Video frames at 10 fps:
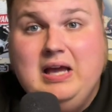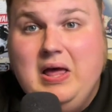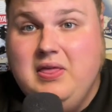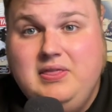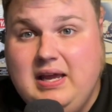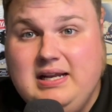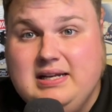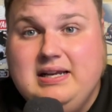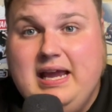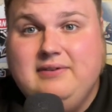They
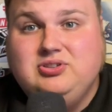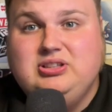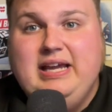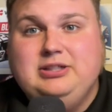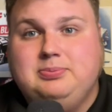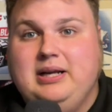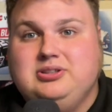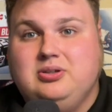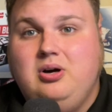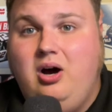didn't have stage
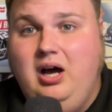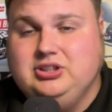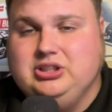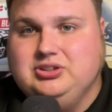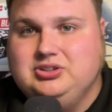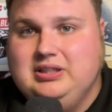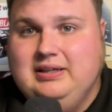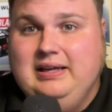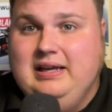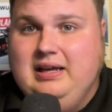breaks or cautions.
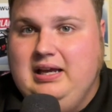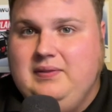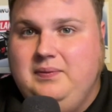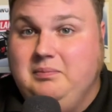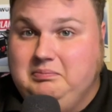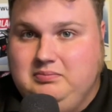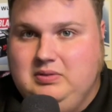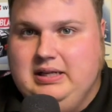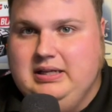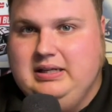And
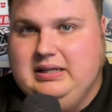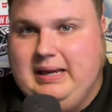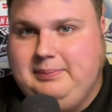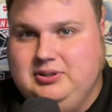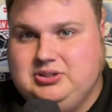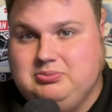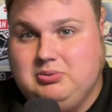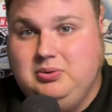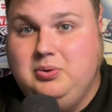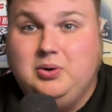Indianapolis
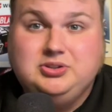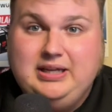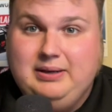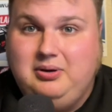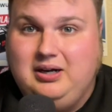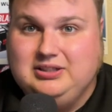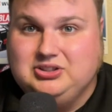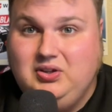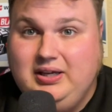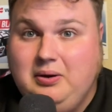Road Course and Watkins
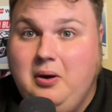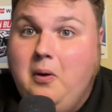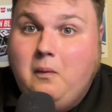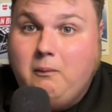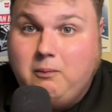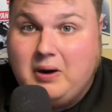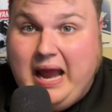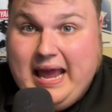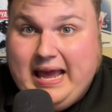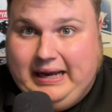Glen
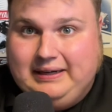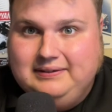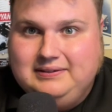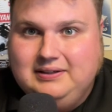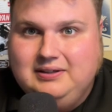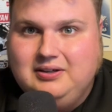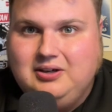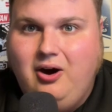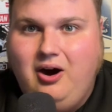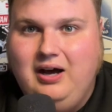ran
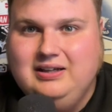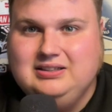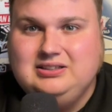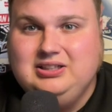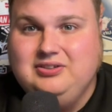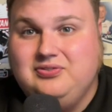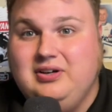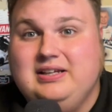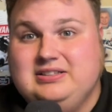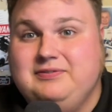
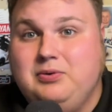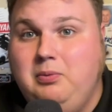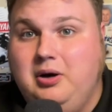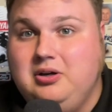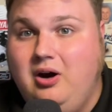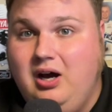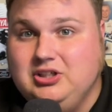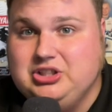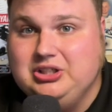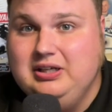caution-free except for one
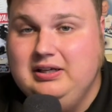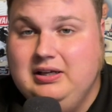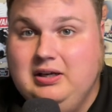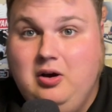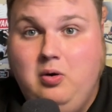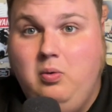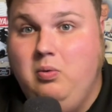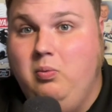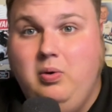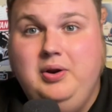caution.
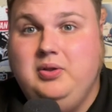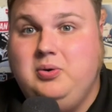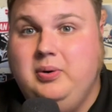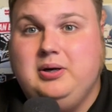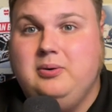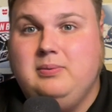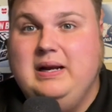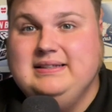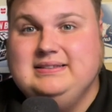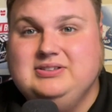One of the quicker
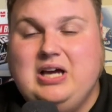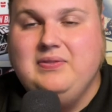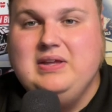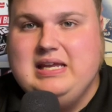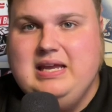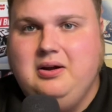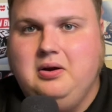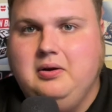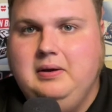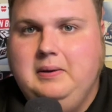races the
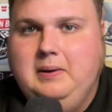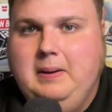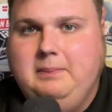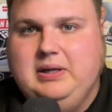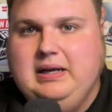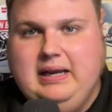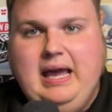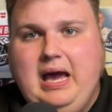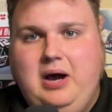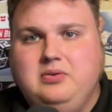year. But
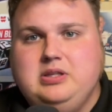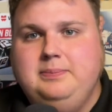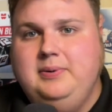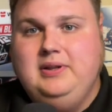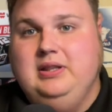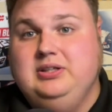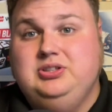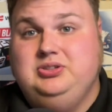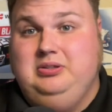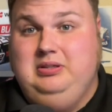now you put into
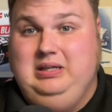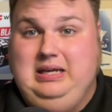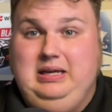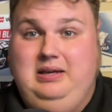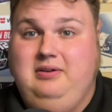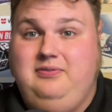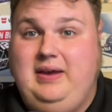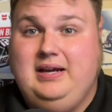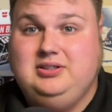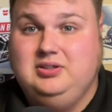this
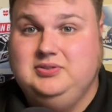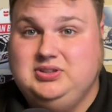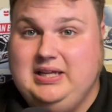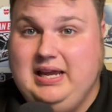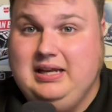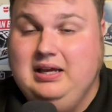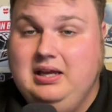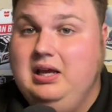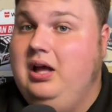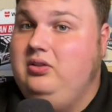factor of saying,
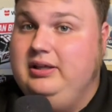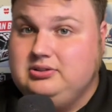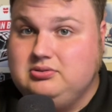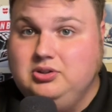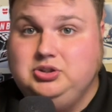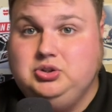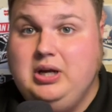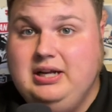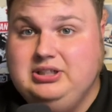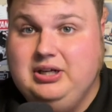let's throw
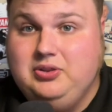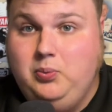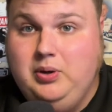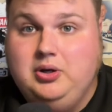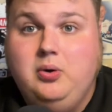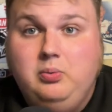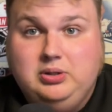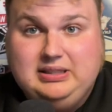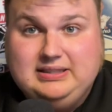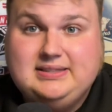strategy out the window
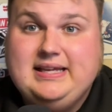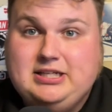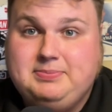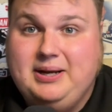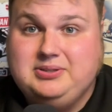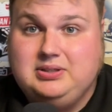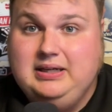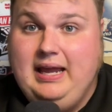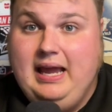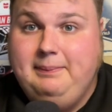when these stage breaks are
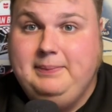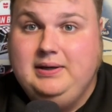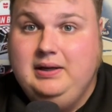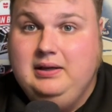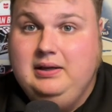going to happen.